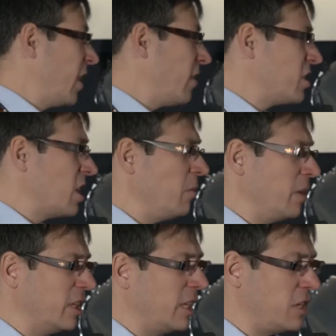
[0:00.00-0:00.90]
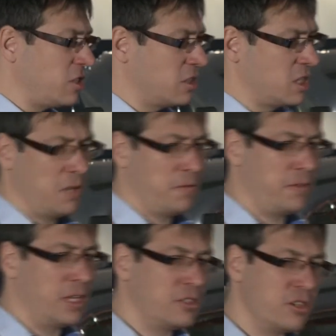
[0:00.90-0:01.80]
There are some limitations if
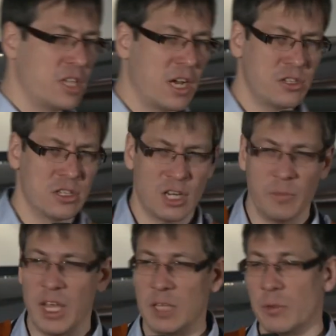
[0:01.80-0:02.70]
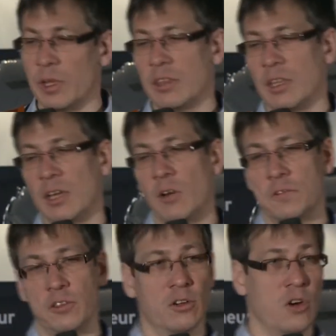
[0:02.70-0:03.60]
transactions are made with
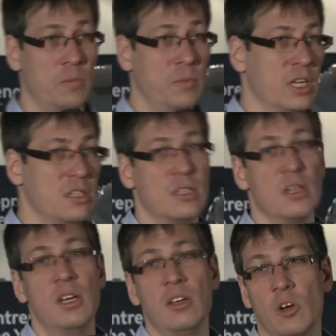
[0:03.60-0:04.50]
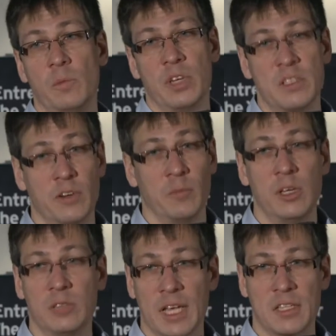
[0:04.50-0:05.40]
offshore companies from
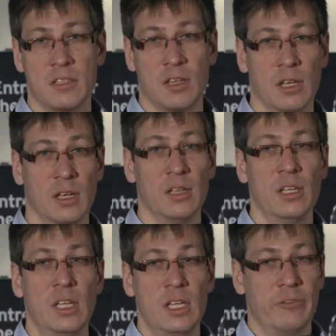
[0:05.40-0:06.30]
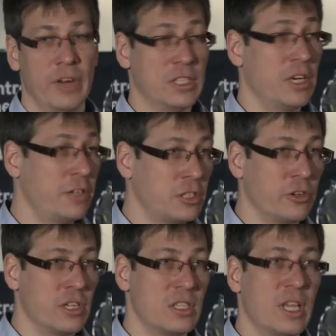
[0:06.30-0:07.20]
low tax rate
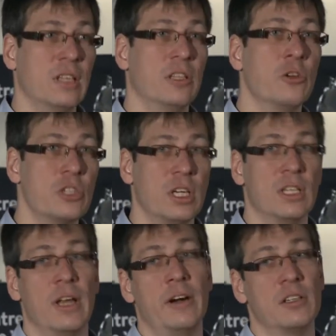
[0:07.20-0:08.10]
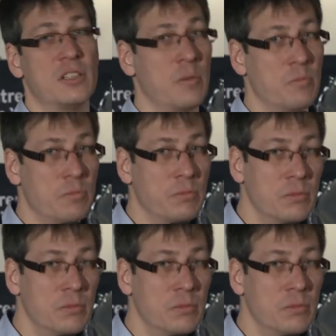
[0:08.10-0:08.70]
territories, then usually there are some